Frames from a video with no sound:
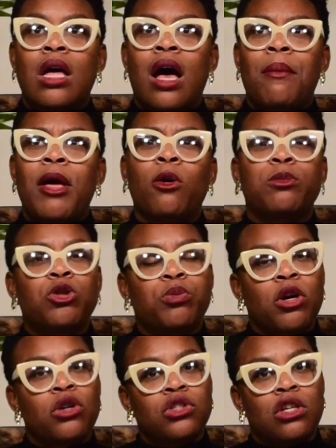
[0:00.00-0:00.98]
help
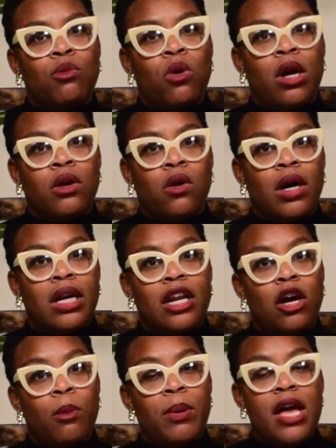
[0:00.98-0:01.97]
spur someone on and
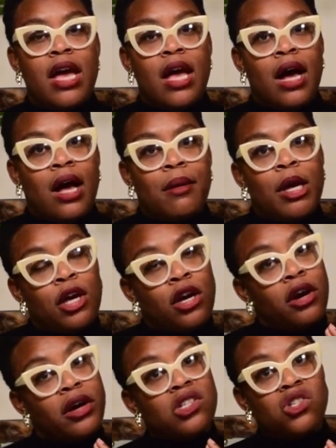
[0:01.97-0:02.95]
help
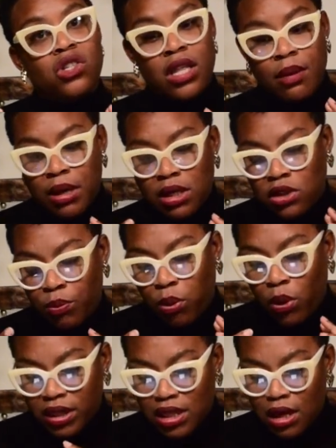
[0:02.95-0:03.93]
encourage them and
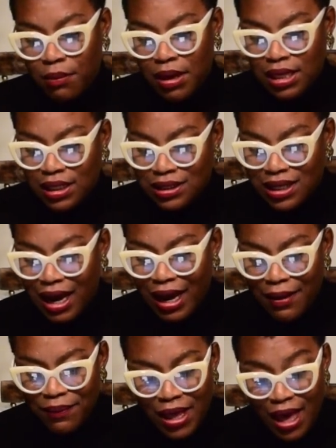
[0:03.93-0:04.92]
support them in this
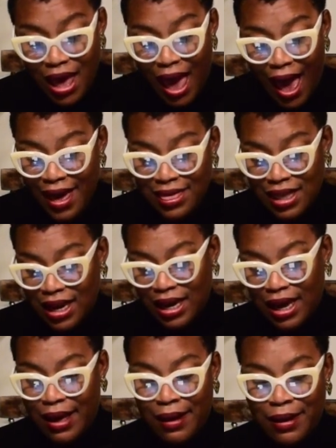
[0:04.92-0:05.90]
time, I
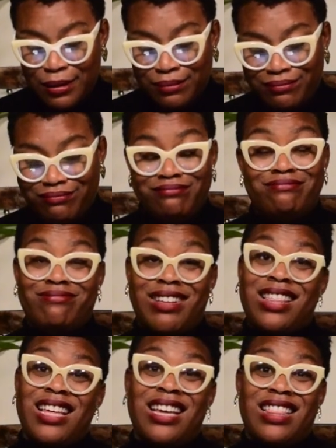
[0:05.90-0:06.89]
think
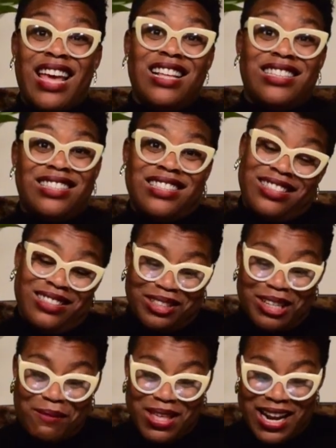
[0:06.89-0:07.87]
that's
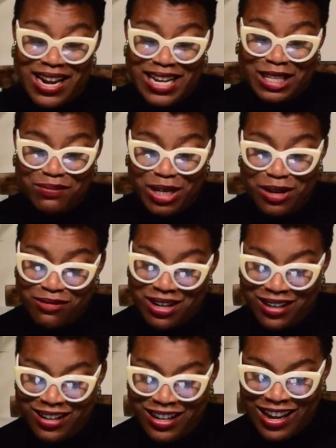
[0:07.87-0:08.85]
something I need to be doing.